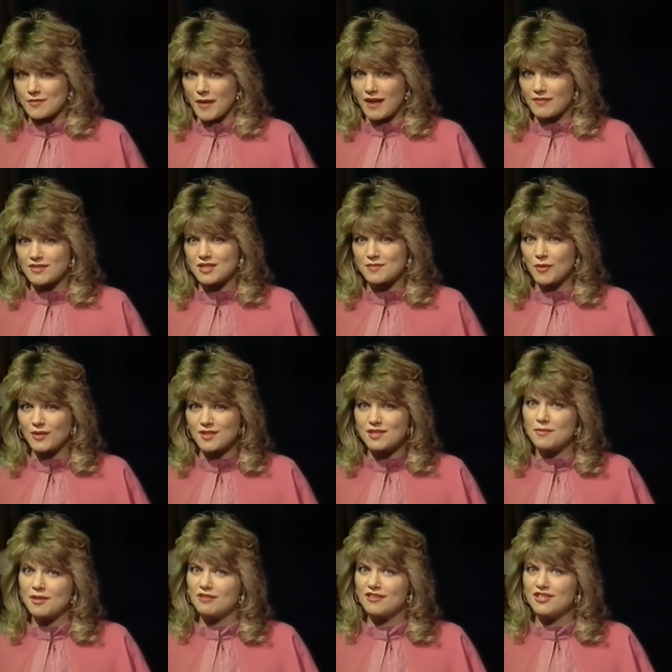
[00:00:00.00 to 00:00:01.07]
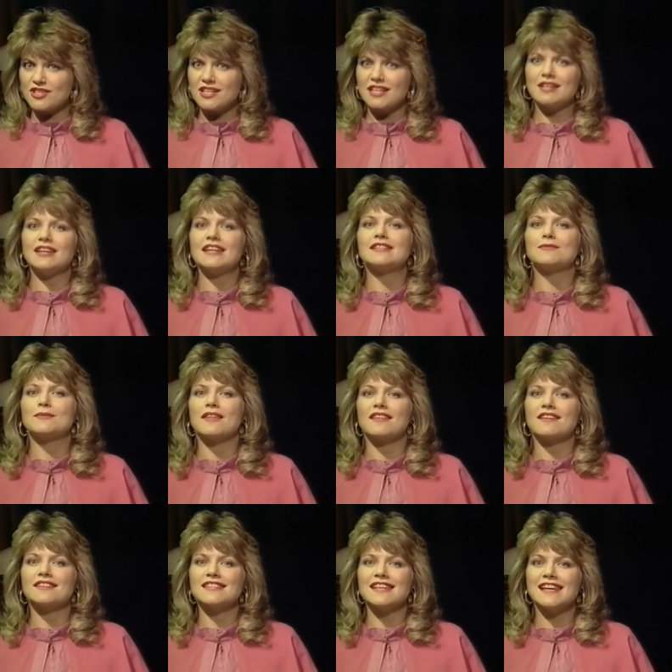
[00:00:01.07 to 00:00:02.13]
Now, the man responsible originally is
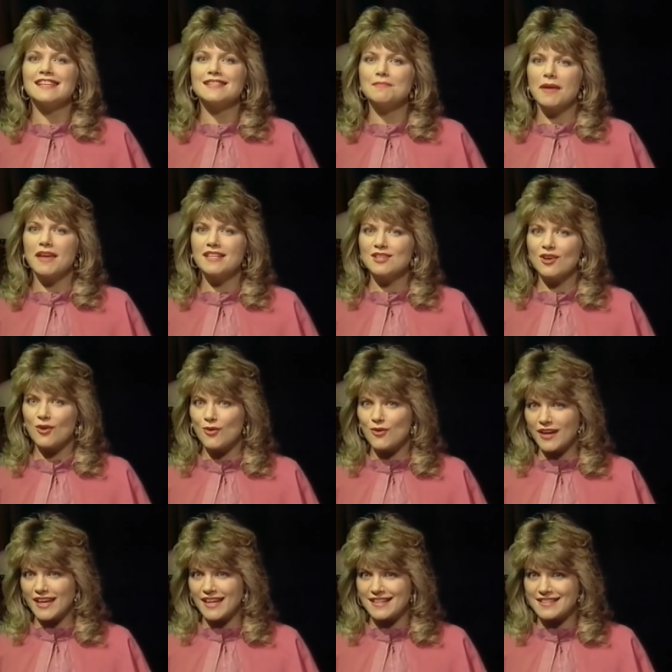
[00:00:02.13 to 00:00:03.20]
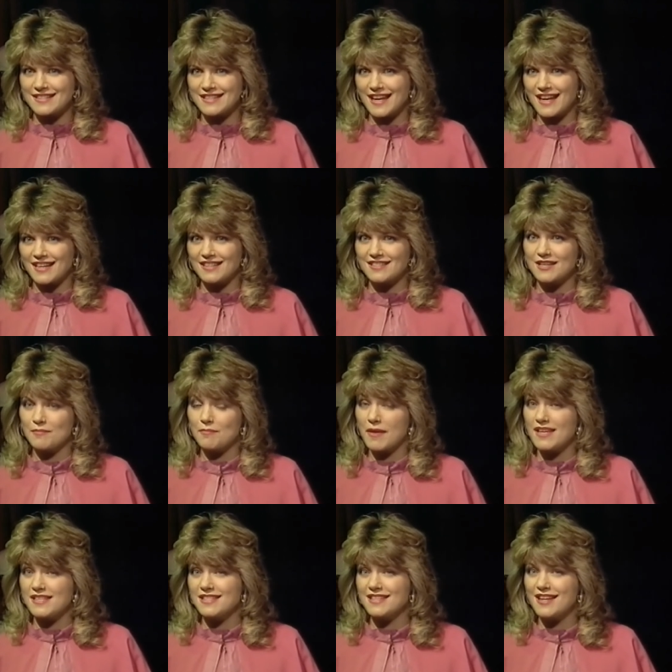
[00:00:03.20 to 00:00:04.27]
with us. He's Peter Hawkins, an actor
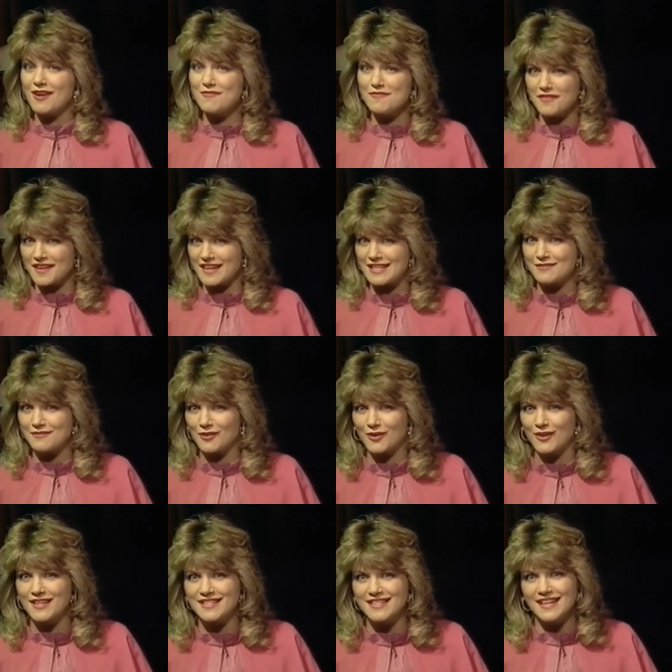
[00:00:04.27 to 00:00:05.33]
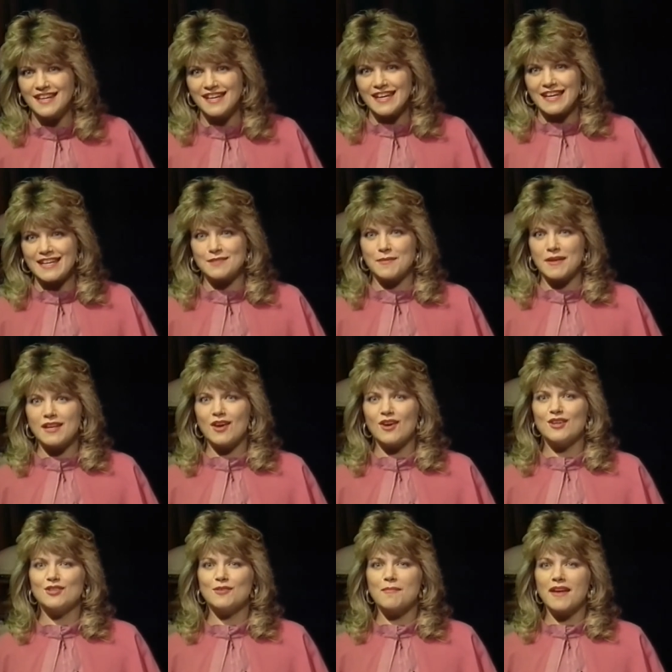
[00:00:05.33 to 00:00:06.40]
best known for his voice. It's been
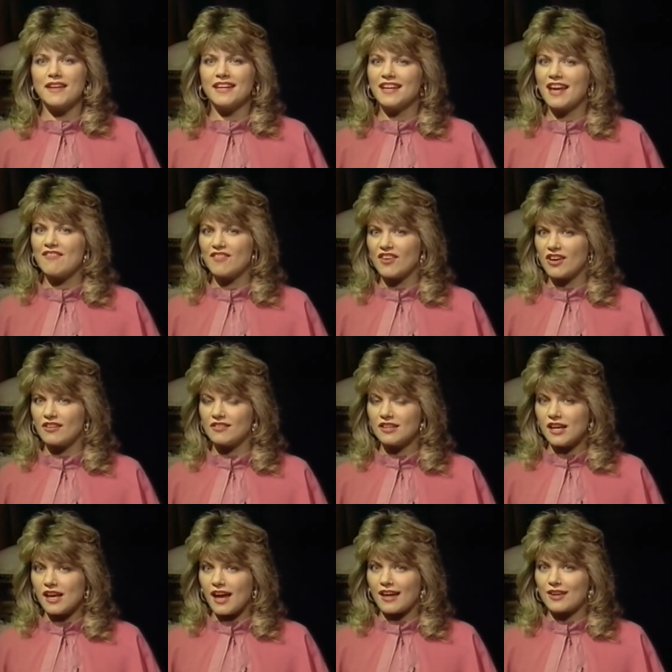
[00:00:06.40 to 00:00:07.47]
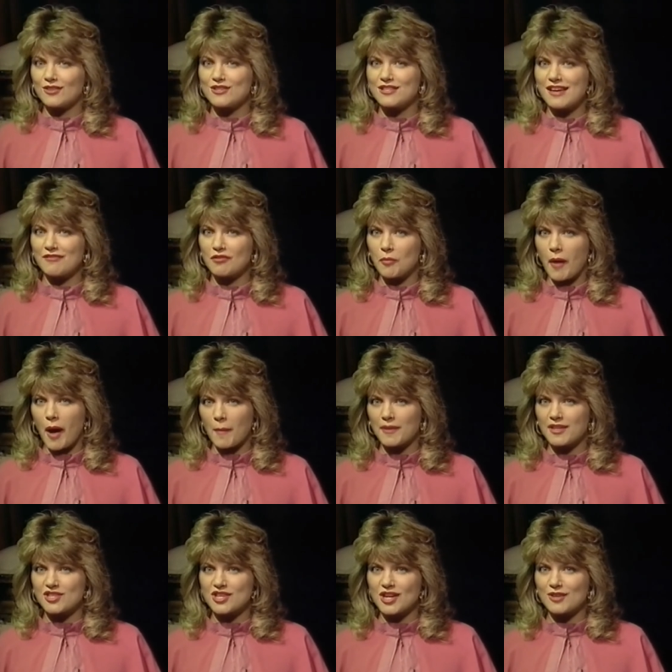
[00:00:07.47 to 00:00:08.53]
heard on many an advert and on several
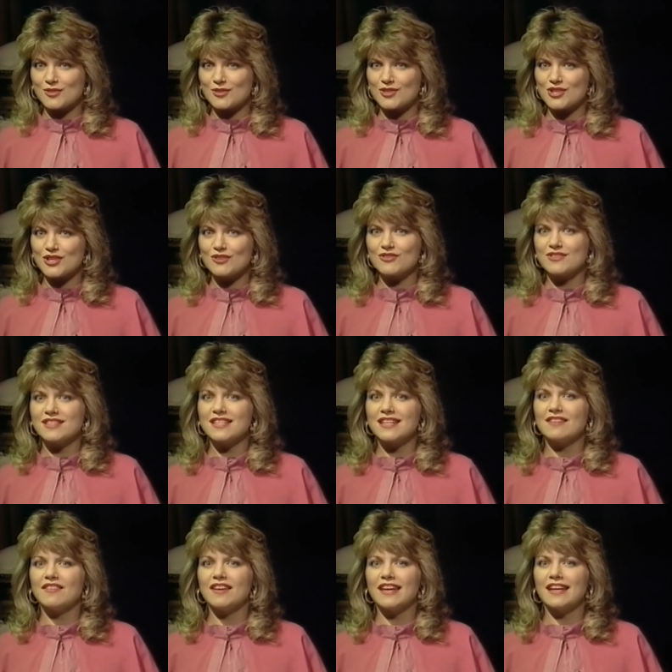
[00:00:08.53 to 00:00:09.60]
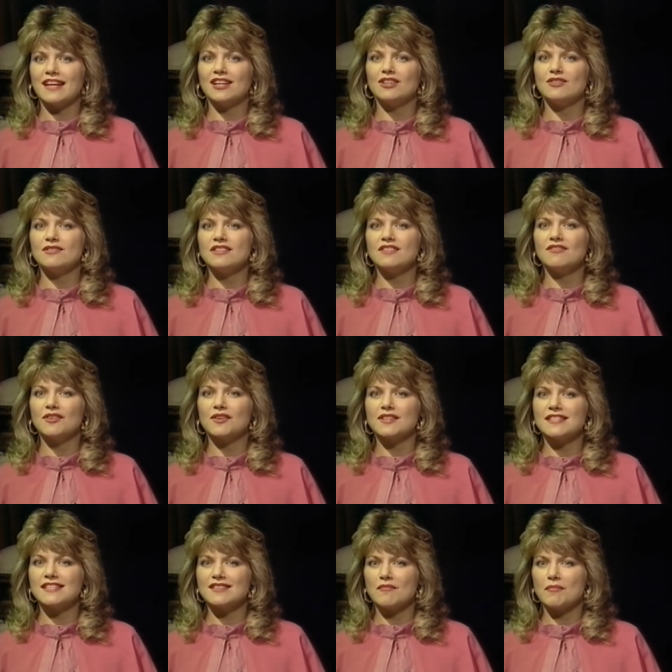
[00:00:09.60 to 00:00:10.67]
puppet shows on children's TV, including the
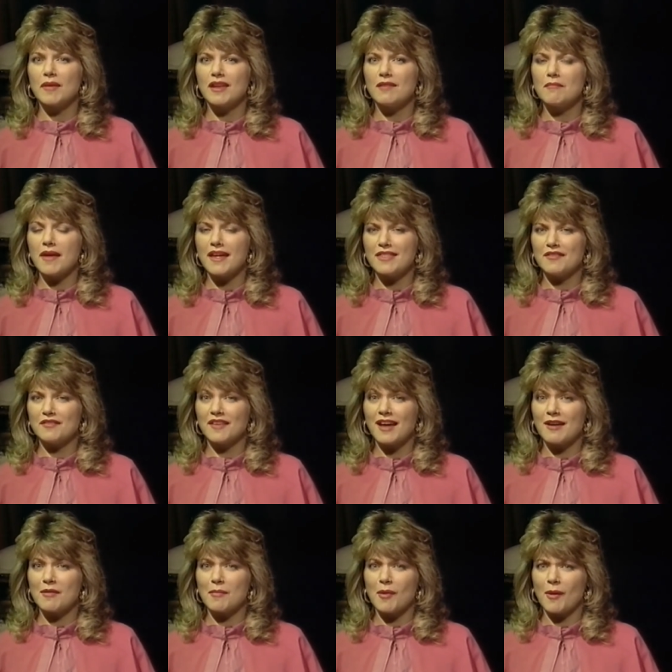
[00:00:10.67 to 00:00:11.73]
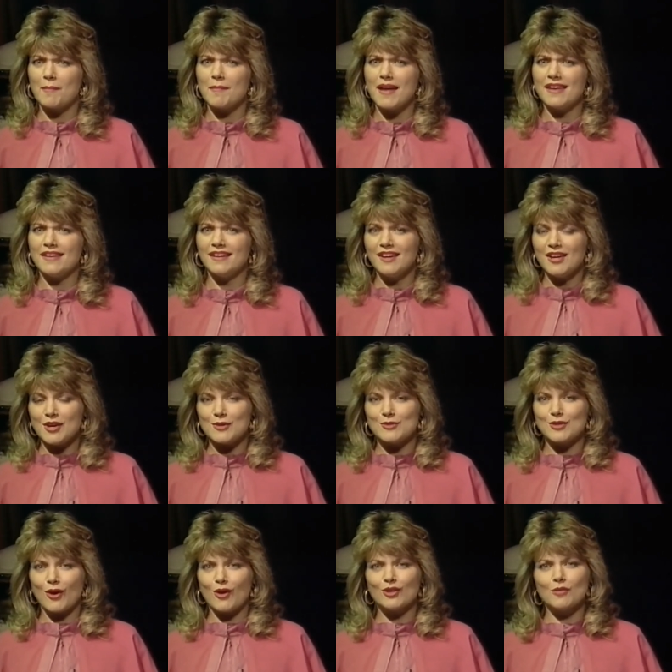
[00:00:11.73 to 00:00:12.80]
voices of Bill and Ben, the Flowerpot Men,
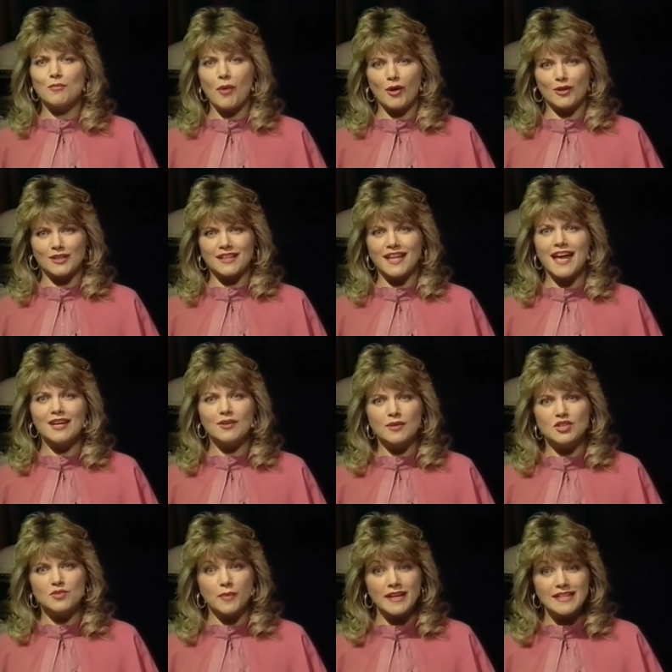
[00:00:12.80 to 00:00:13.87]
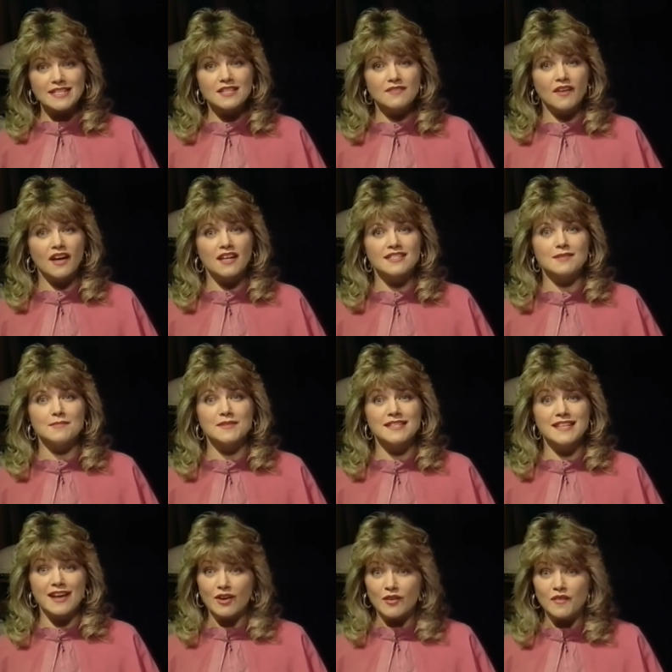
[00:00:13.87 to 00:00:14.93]
whose oddle-poddle language Peter devised
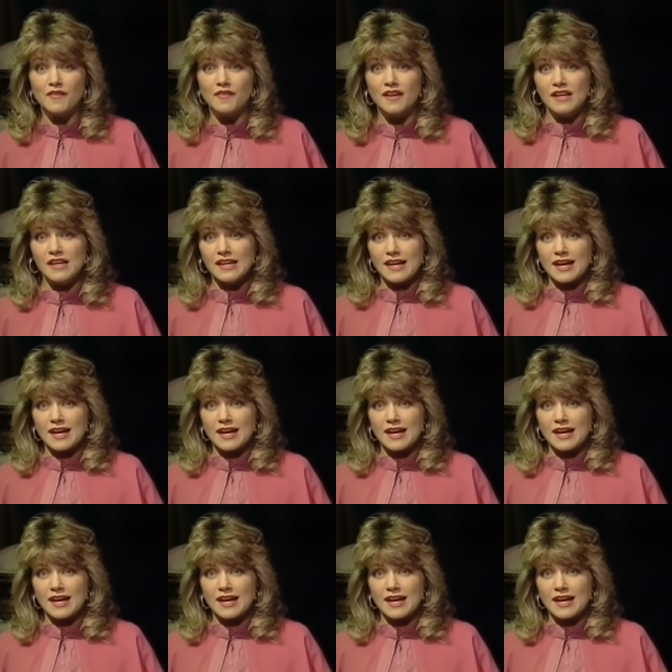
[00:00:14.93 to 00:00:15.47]
himself